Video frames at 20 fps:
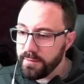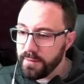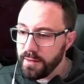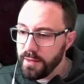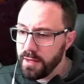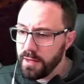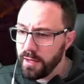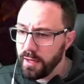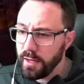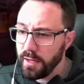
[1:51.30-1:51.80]

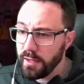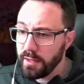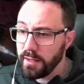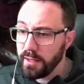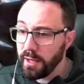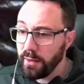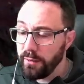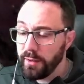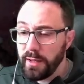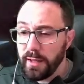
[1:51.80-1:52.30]

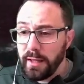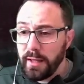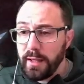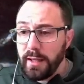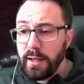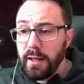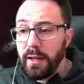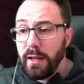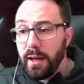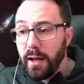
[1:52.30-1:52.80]
Now
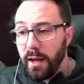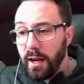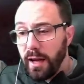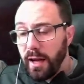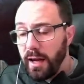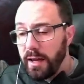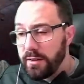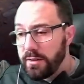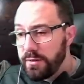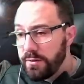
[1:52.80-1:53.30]

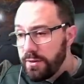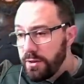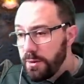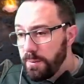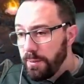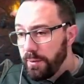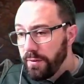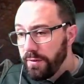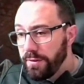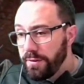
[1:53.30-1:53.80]
as of
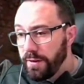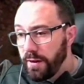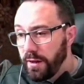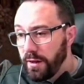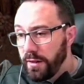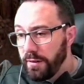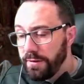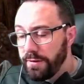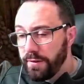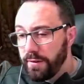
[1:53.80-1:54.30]

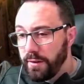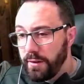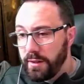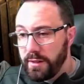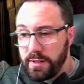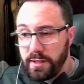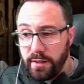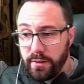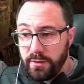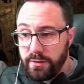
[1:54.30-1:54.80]
2.5, the
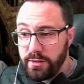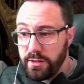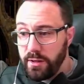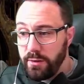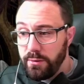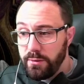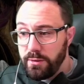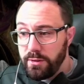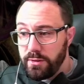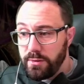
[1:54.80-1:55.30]
terror
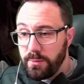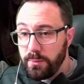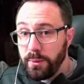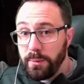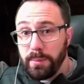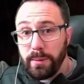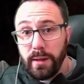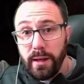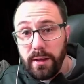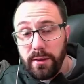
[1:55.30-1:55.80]
zones, we
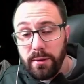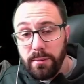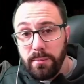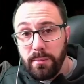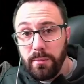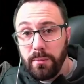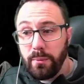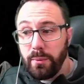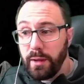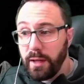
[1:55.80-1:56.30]
play
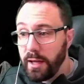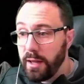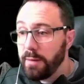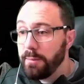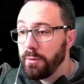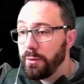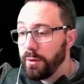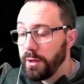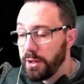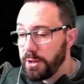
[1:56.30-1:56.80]
them, we get the
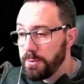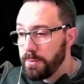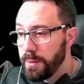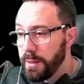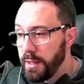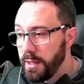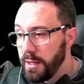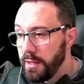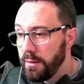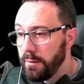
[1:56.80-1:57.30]
more
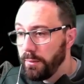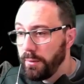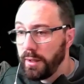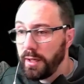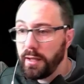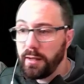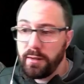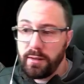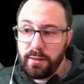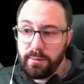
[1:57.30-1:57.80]
XP, we
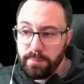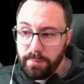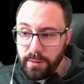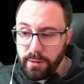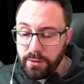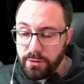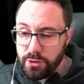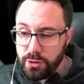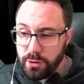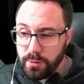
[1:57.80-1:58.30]
get the
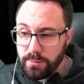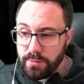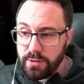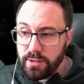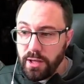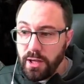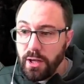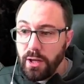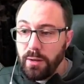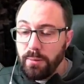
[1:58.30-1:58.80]
better drops,
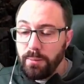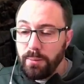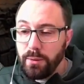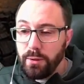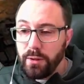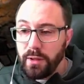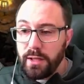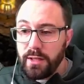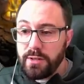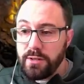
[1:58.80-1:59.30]

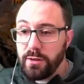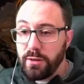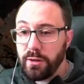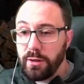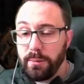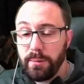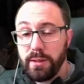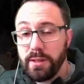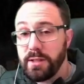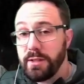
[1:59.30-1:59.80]
but it's not
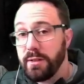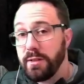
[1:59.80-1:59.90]
going to be until the